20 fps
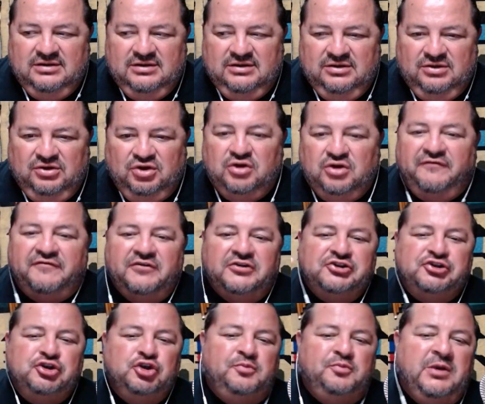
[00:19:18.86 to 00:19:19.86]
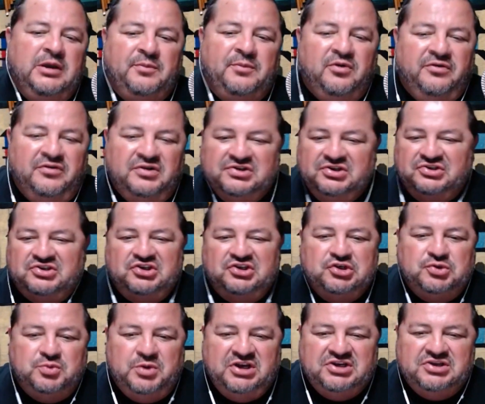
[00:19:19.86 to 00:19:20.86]
You know, if there's two people and there's a
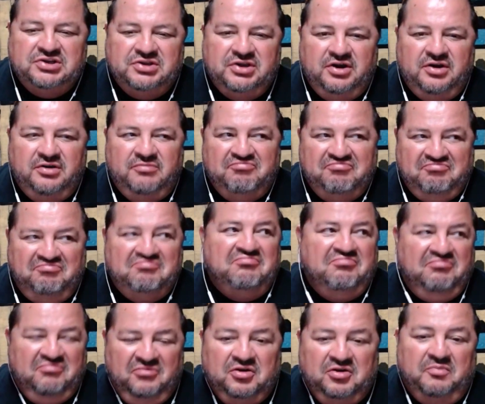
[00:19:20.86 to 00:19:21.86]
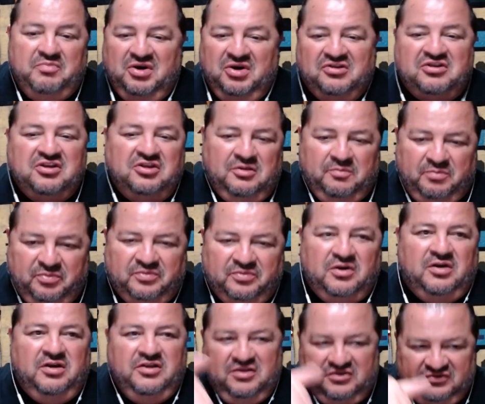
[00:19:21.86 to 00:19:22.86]
situation there, you're both in
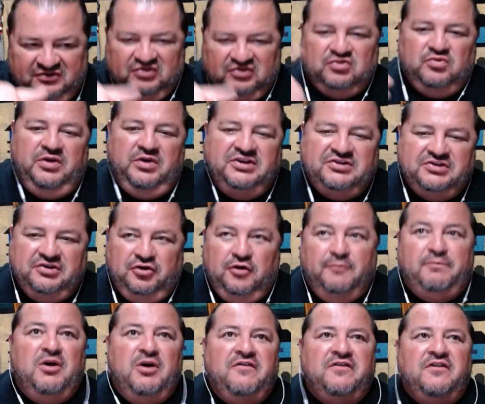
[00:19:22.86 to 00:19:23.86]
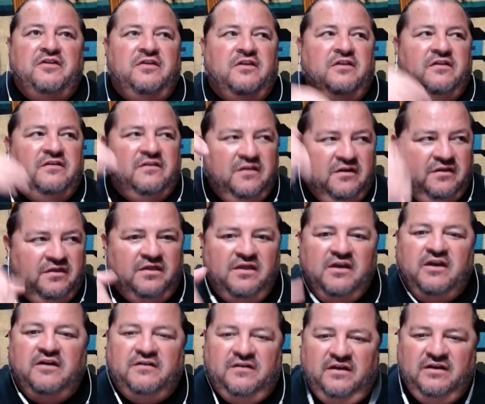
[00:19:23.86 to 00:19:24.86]
the situation. You're both in
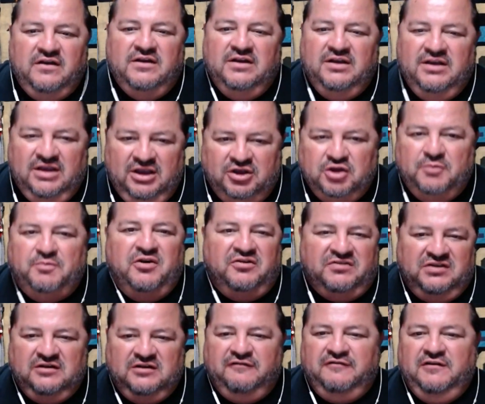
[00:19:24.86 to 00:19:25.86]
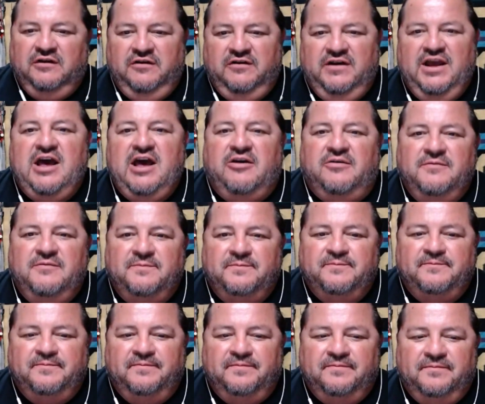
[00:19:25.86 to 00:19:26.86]
there, and you both need to figure it out.
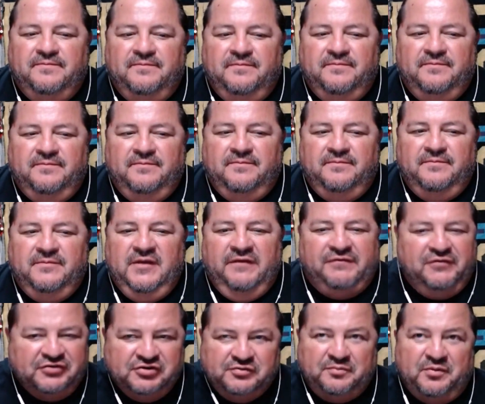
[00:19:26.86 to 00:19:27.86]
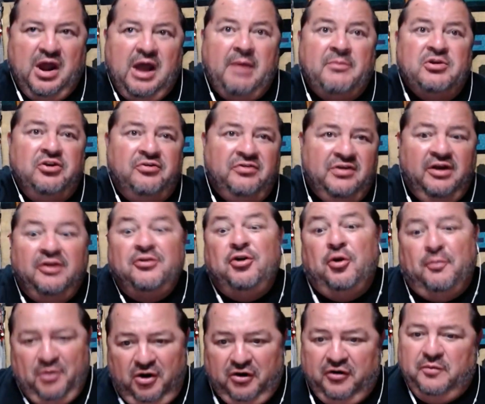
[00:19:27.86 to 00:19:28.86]
If there's a problem and you're there, you're
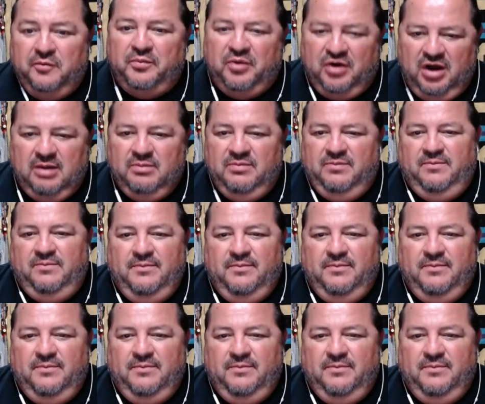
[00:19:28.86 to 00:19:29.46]
part of the problem.